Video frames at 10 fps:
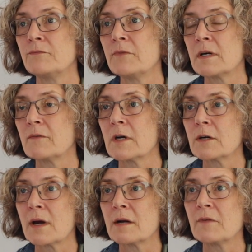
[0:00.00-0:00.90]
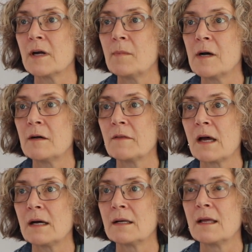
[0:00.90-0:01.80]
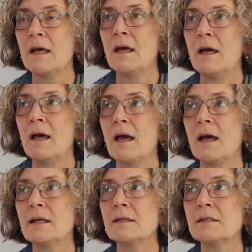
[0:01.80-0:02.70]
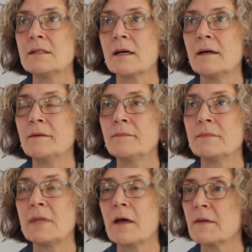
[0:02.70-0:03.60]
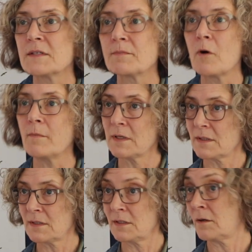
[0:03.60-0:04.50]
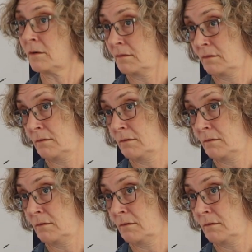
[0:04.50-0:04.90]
very, very gratified by all that. And now this moment, you know,